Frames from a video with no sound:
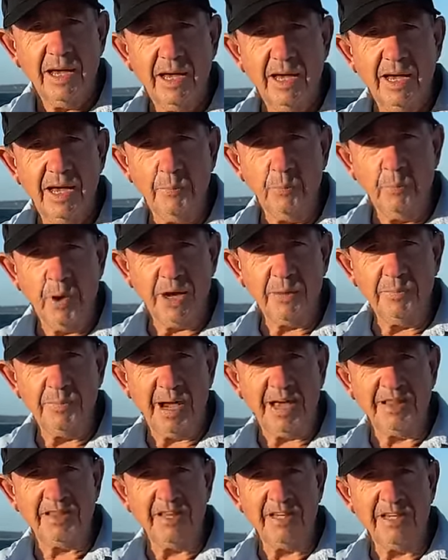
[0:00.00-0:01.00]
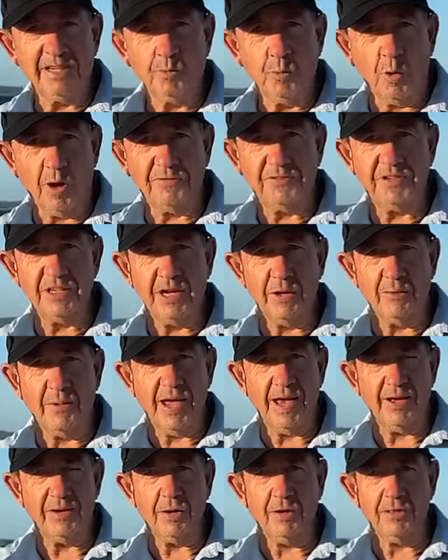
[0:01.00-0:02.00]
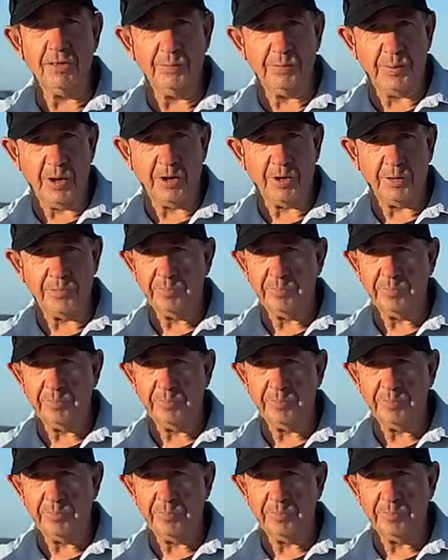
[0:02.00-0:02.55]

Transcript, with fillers: and one bait that is wafting around on the bottom.